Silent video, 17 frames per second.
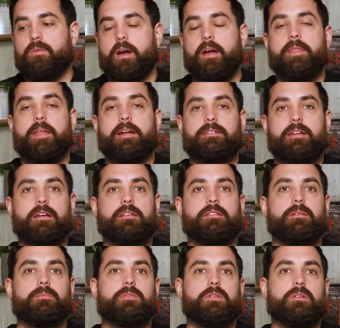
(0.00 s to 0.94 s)
right, that takes
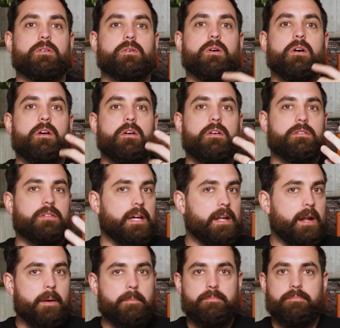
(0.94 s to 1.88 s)
them to
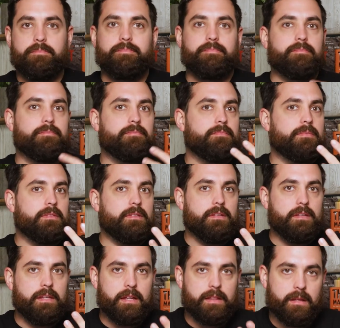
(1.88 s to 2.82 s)
sign up,
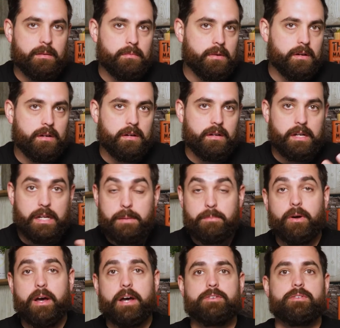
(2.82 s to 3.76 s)
get them uh, an
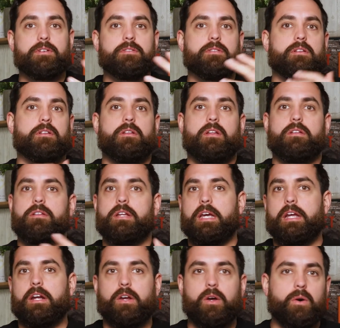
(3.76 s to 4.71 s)
email address, and then they
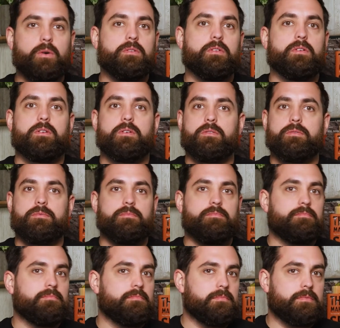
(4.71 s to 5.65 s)
get a code to
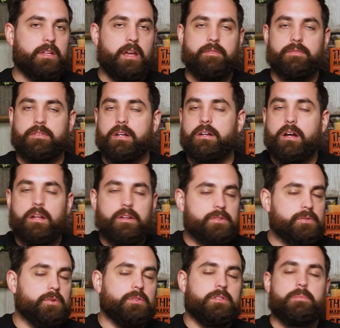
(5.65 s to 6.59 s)
save
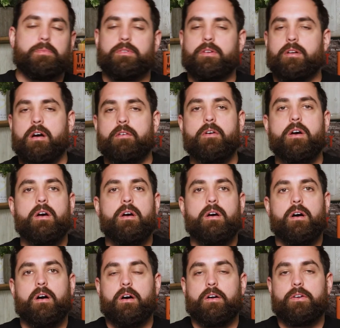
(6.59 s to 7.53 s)
$10 or 10% off
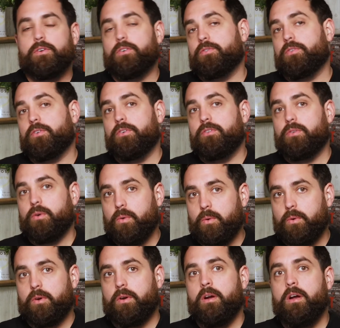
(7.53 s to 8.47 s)
on your first
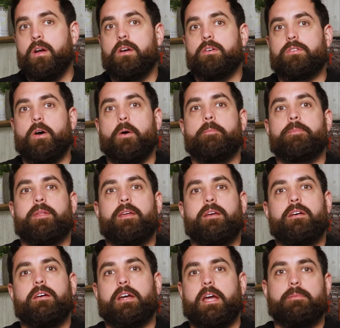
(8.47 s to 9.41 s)
order. So
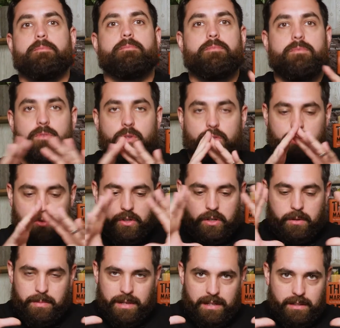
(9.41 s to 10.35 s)
again, those are
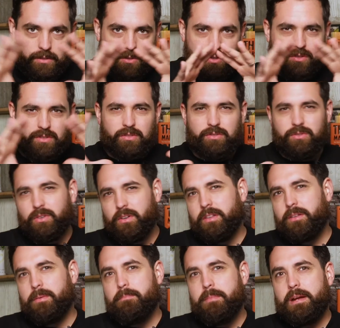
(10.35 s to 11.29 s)
going to be just so sort
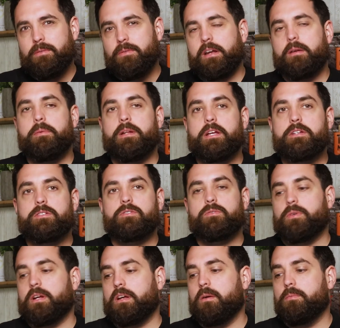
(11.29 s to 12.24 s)
of the main
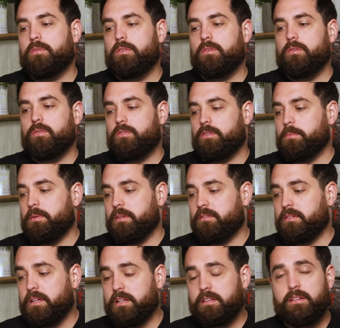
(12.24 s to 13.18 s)
recommendations when it comes to some of
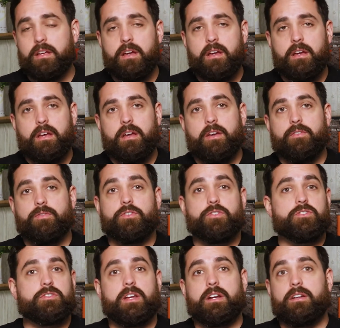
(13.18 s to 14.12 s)
these links. If you're
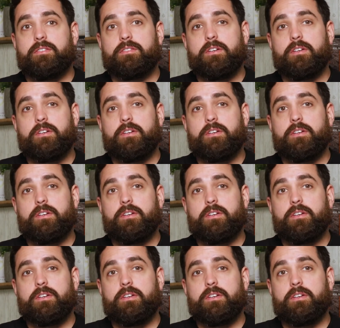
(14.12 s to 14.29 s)
just getting